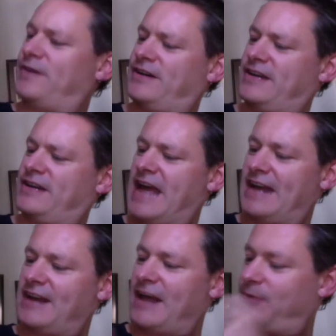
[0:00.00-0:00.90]
by
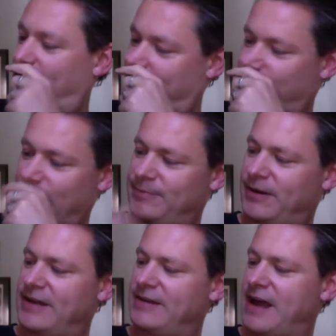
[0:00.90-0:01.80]
and partly written
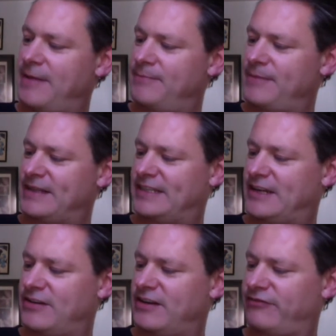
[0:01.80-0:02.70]
by
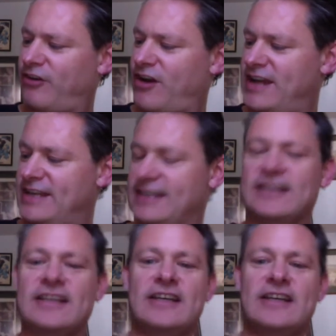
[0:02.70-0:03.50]
Matteo Lafray,